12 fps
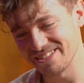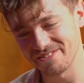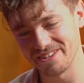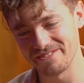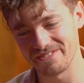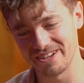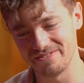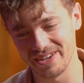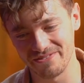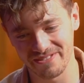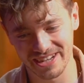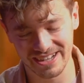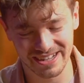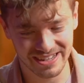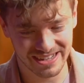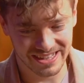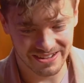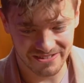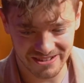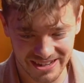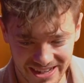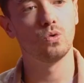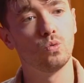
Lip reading: a very fun memory. I like that one.